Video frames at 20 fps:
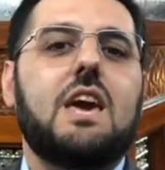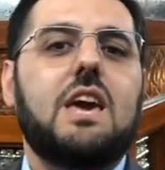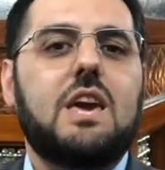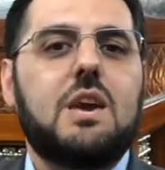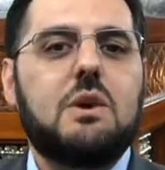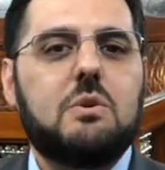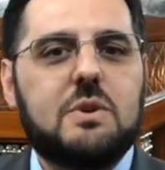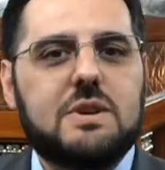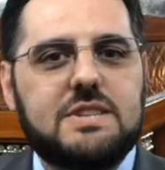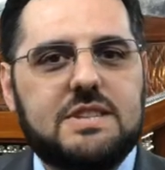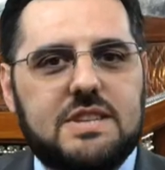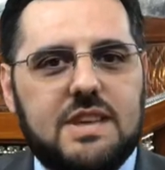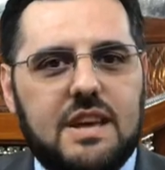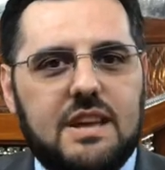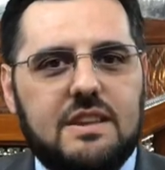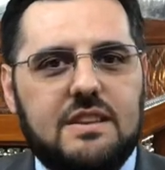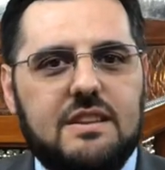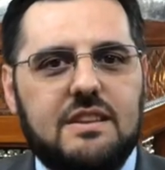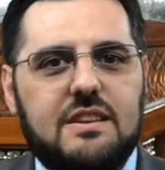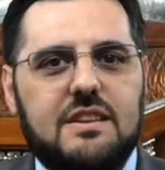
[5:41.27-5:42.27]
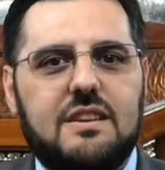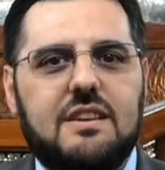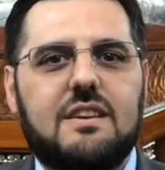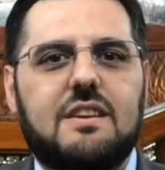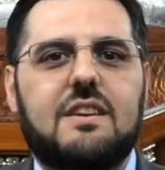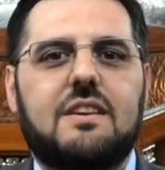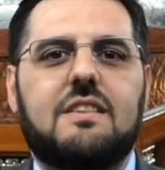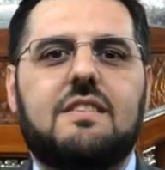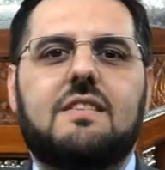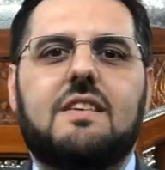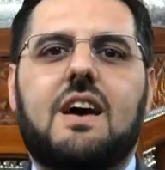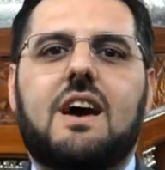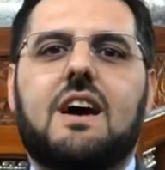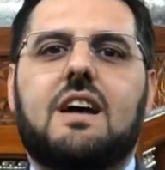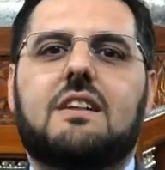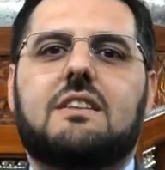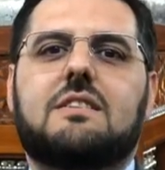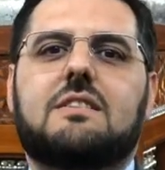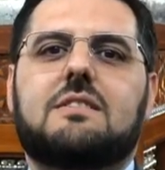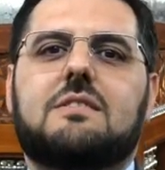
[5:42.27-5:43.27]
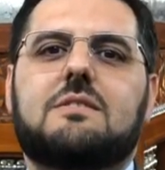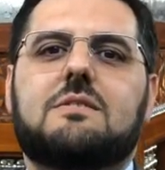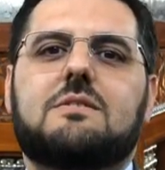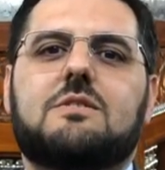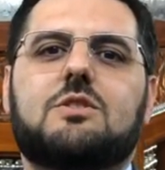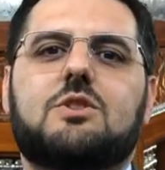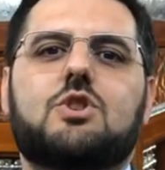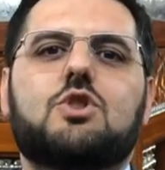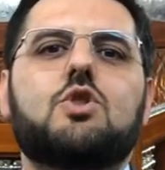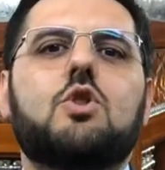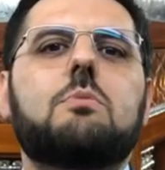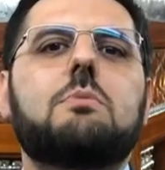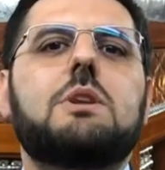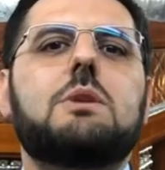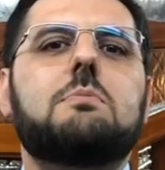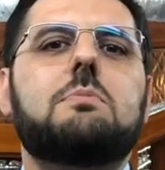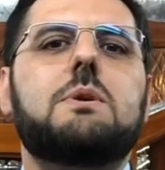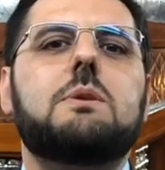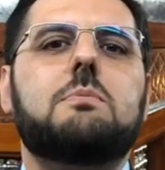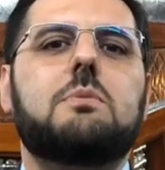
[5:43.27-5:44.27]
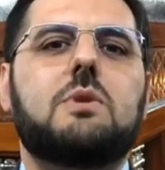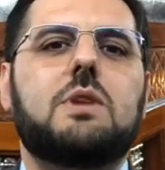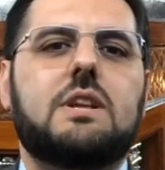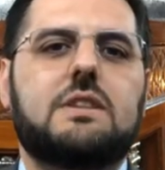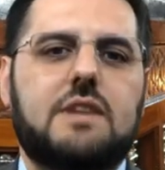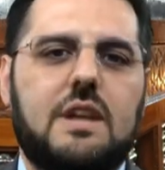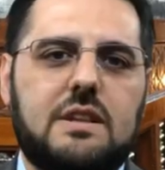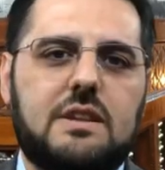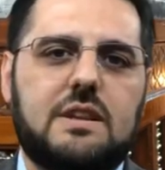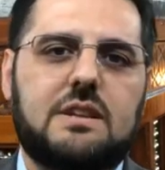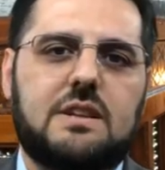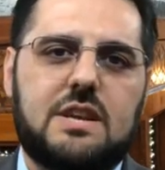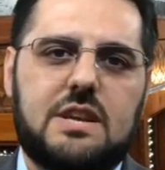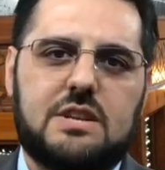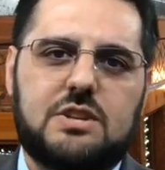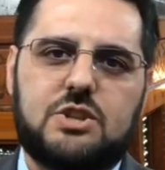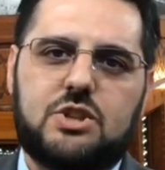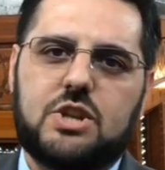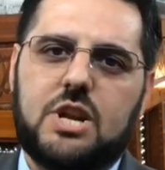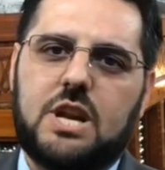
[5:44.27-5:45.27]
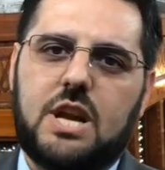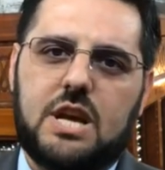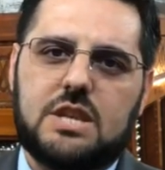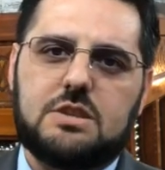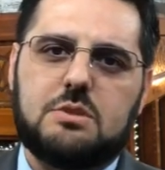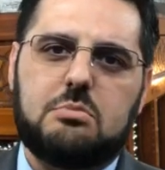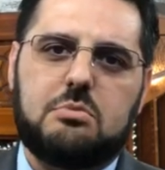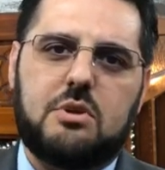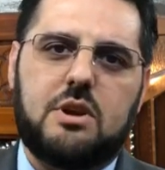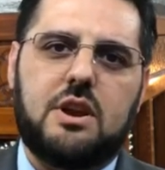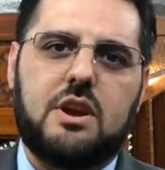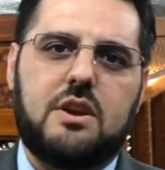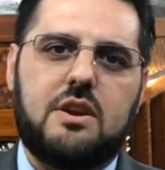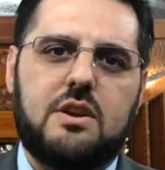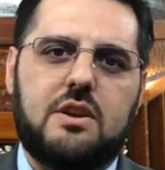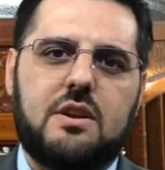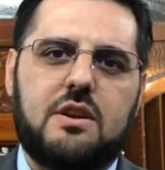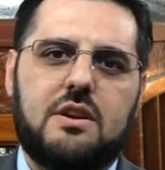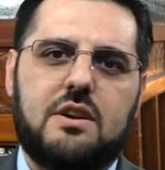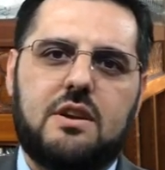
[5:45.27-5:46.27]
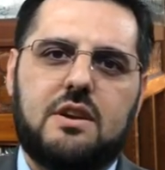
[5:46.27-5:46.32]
It was said that so many people attended his janazah prayer